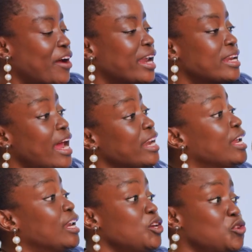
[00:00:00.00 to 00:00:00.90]
I died
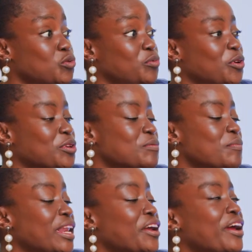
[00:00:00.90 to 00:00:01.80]
a little, because
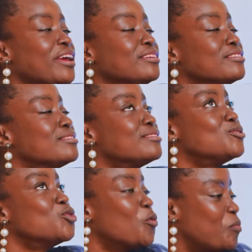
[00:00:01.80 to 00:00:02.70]
malaria is
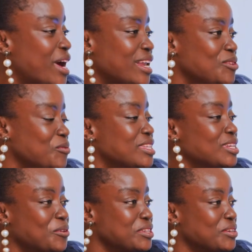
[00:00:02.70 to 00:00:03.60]
so bad with
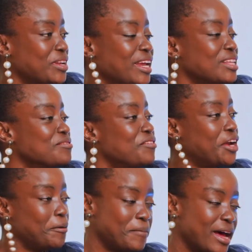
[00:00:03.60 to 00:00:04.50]
sickle cell. Like, it's
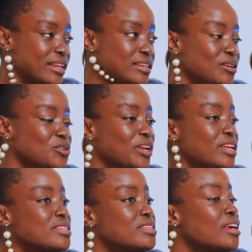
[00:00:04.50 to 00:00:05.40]
very bad. So
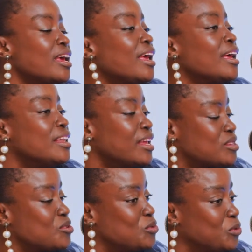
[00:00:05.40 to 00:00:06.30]

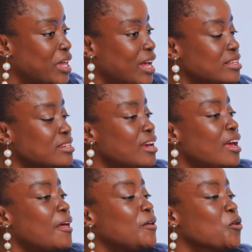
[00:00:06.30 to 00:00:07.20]
let's do that.
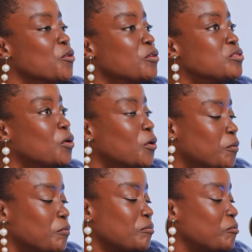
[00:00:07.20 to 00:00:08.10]

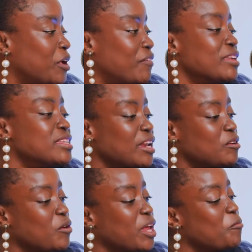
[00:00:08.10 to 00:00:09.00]
So what have I
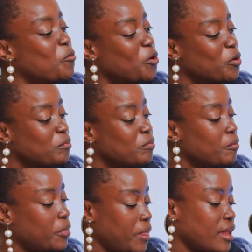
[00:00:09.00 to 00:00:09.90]
said? Keep warm,
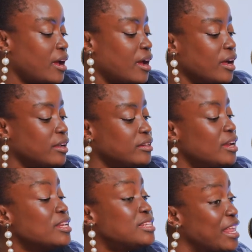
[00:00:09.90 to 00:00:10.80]
and
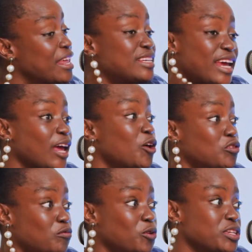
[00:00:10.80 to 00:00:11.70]
then take a
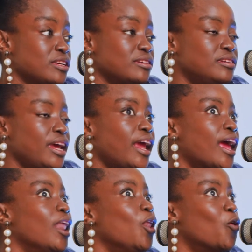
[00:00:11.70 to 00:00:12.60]
lot of water. Take
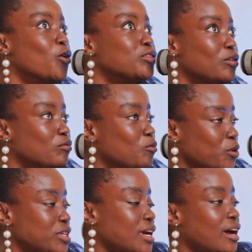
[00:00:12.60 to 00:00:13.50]
a lot of
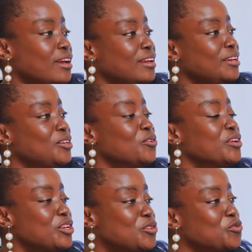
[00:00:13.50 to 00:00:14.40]
water. You
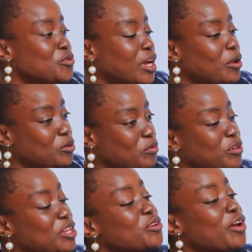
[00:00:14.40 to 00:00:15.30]
need to drink a lot of
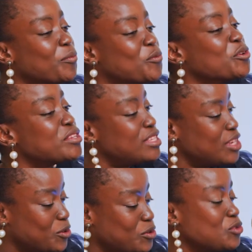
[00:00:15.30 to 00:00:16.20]
water to help those
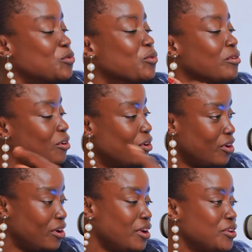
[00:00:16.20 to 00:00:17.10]
cells to
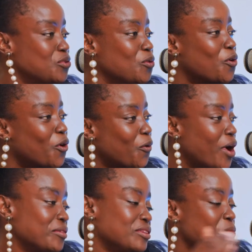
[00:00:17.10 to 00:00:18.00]
go
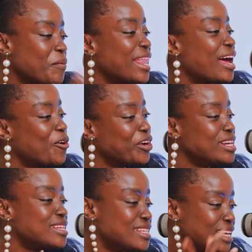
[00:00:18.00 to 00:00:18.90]
around. Remember, they're
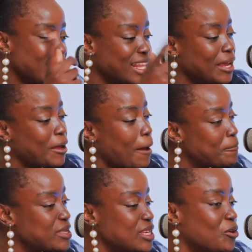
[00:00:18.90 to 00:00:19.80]
already sticky, they
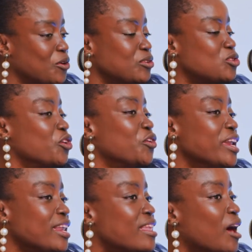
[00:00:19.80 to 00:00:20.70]
become sickled, so you
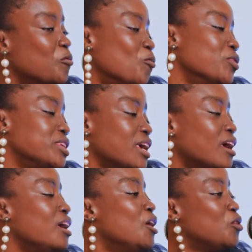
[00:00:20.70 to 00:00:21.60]
need that water
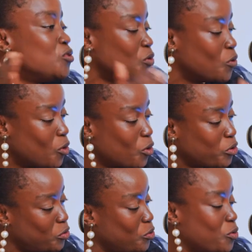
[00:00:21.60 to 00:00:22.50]
to go
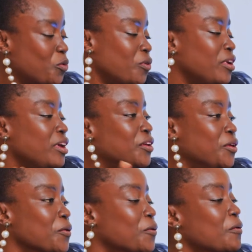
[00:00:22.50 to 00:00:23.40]
through,
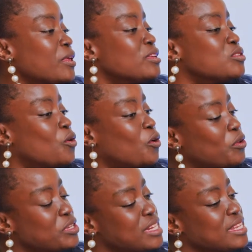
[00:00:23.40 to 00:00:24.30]
so all
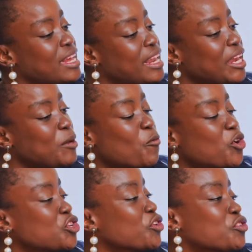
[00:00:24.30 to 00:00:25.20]
those things. And then
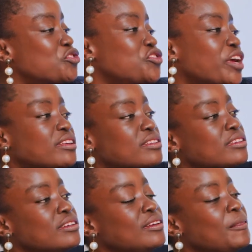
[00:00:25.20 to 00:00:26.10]
emotional
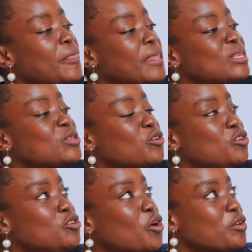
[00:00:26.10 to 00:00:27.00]
stress. So
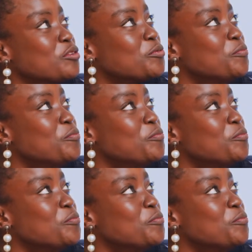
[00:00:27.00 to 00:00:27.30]
don't